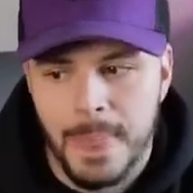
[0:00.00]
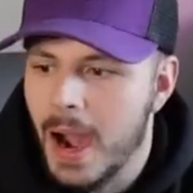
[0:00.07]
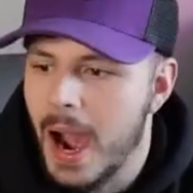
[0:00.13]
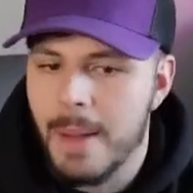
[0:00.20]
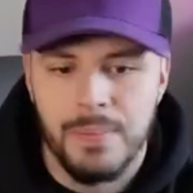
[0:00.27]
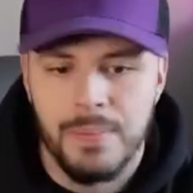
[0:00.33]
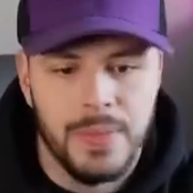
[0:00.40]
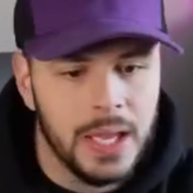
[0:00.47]

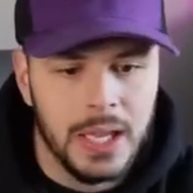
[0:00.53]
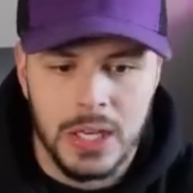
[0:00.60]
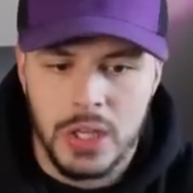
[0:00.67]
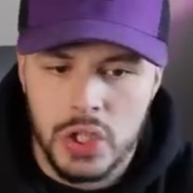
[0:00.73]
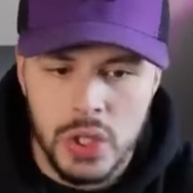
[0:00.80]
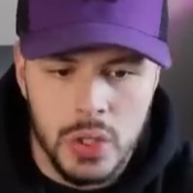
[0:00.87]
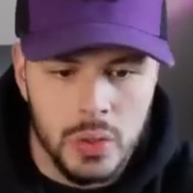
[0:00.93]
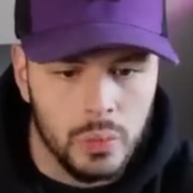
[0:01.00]
I'm thinking,
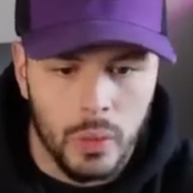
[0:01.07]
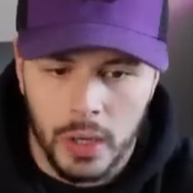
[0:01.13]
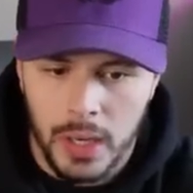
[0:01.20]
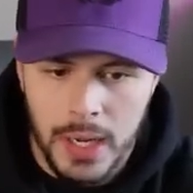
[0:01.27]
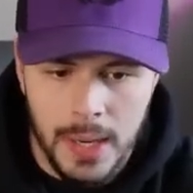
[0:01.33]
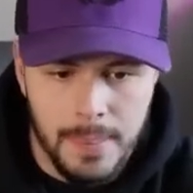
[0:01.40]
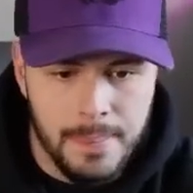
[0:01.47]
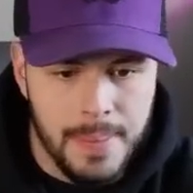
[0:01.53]
dude, we're
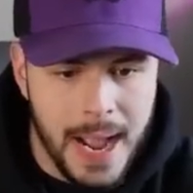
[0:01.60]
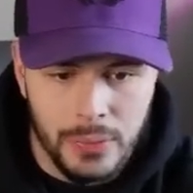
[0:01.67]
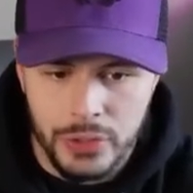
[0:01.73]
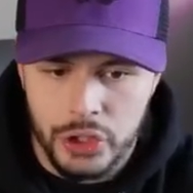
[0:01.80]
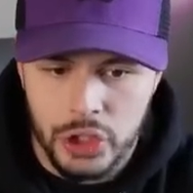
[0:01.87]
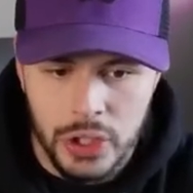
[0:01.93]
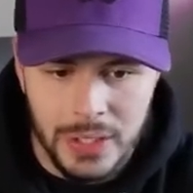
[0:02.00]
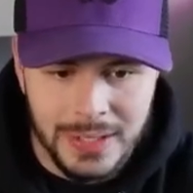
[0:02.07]
going to bounce
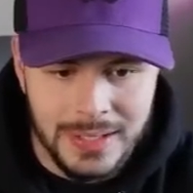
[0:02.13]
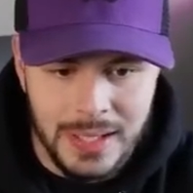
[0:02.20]
just